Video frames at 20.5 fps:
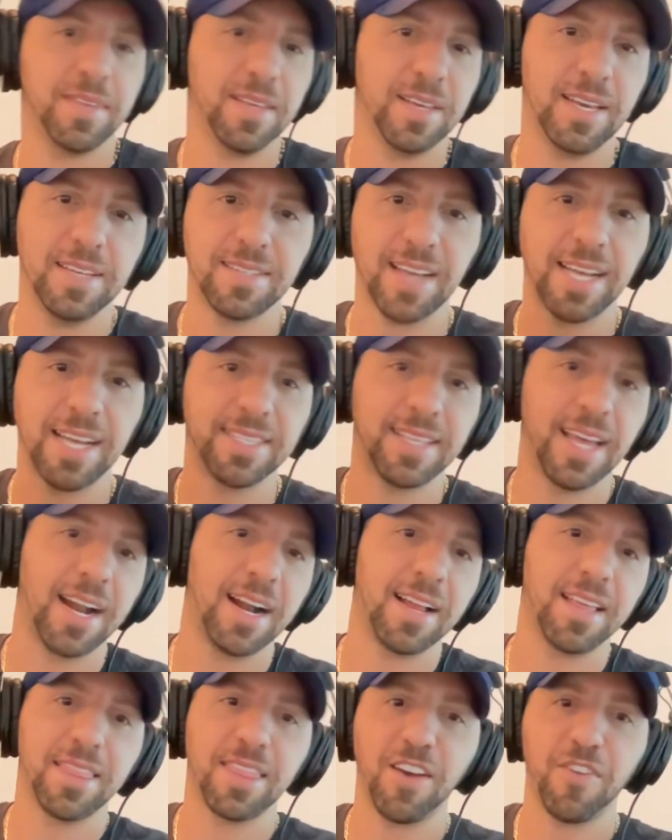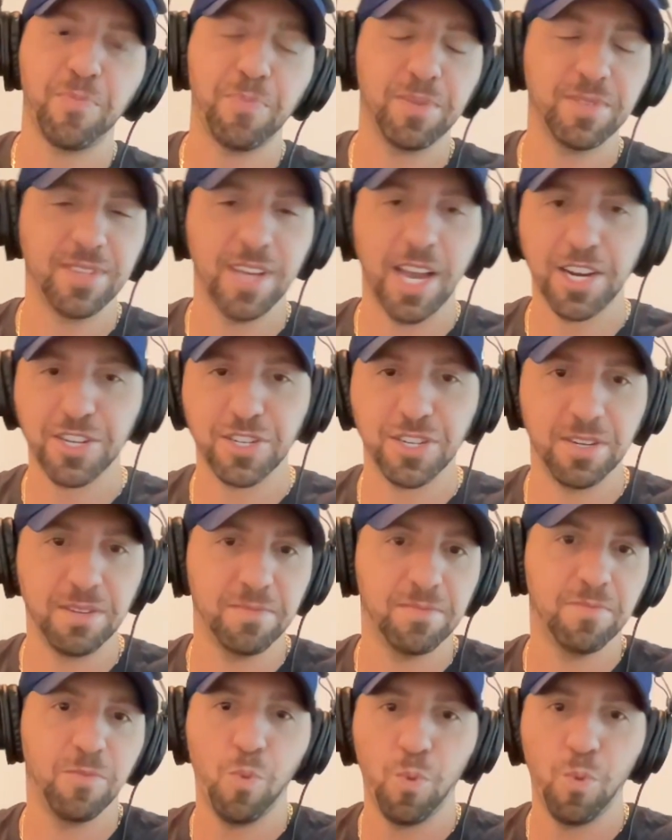Is identity theft
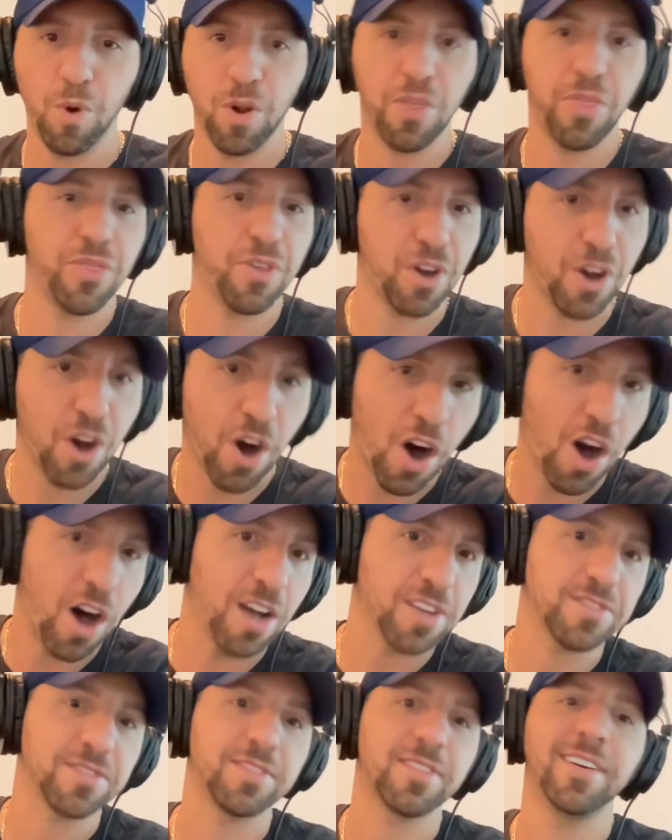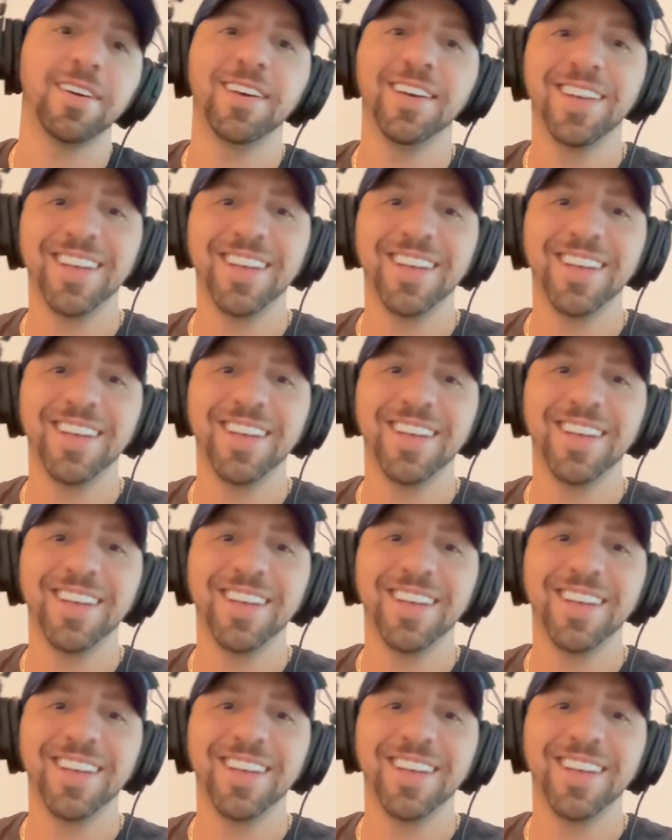protection worth the cost?